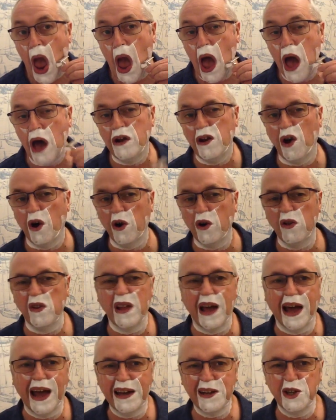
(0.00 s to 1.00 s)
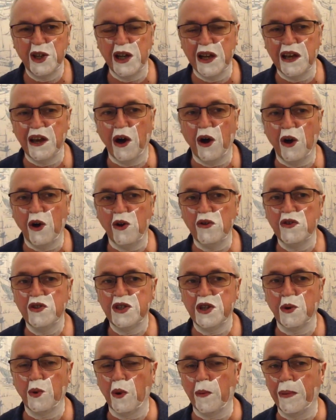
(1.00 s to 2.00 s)
and actually on
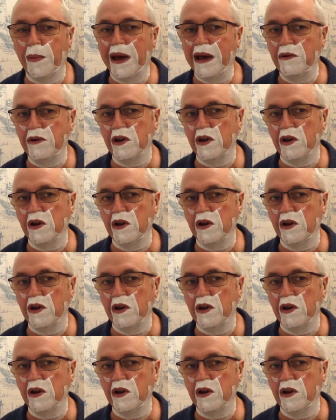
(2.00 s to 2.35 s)
to about